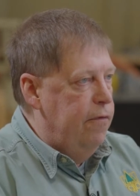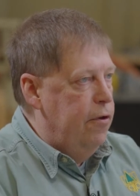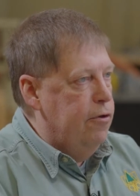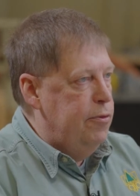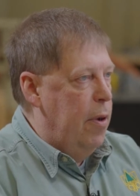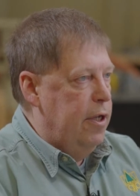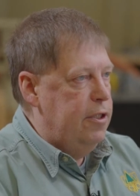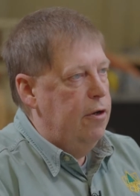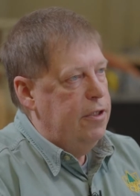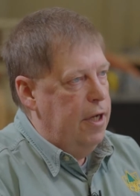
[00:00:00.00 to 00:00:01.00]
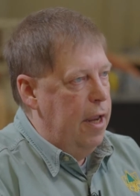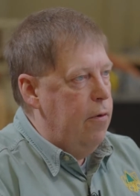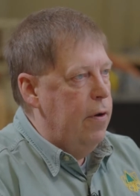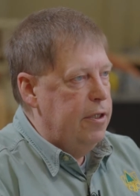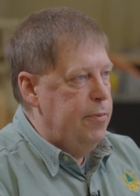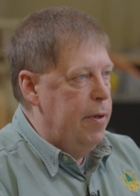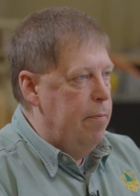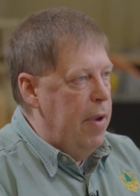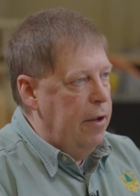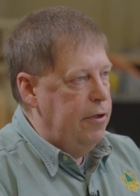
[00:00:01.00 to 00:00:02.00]
fuse bus looks like when it's
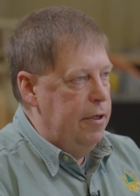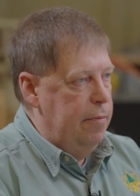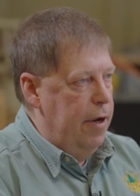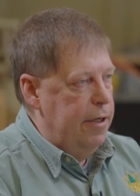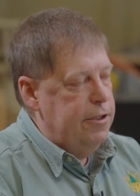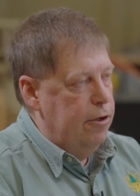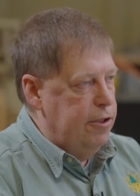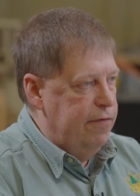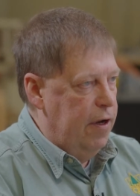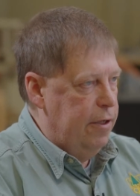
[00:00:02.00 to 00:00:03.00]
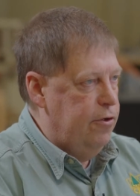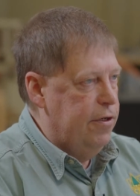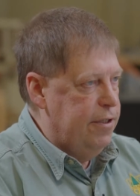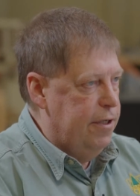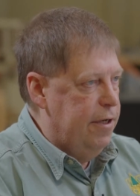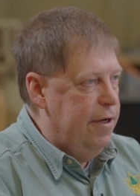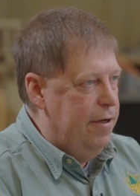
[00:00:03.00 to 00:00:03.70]
been melted by a surge of electricity.